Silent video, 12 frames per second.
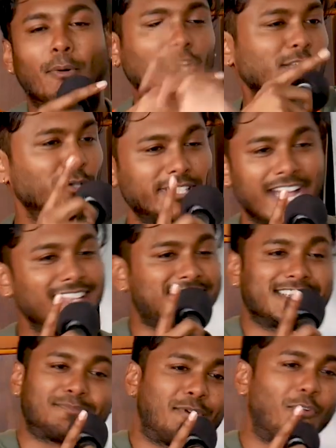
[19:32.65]
Bollywood
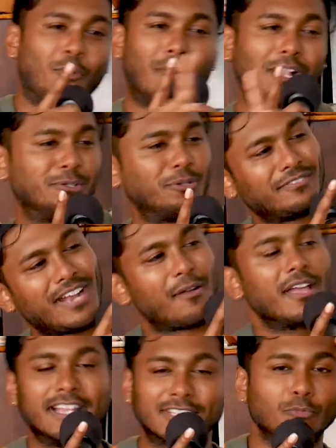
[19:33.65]
dances before Bollywood even
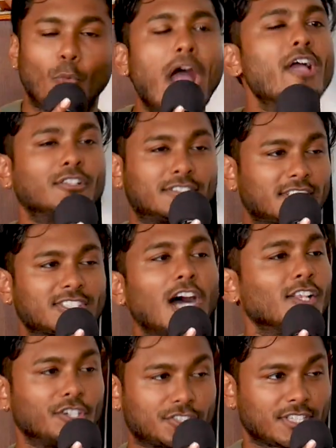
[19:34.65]
happened. It's wild, just
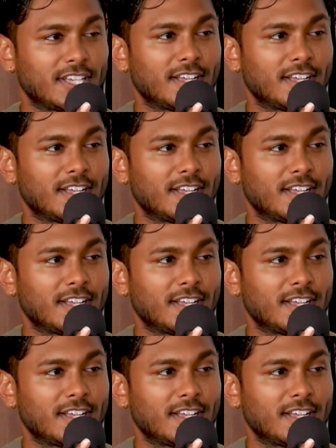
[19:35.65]
colors.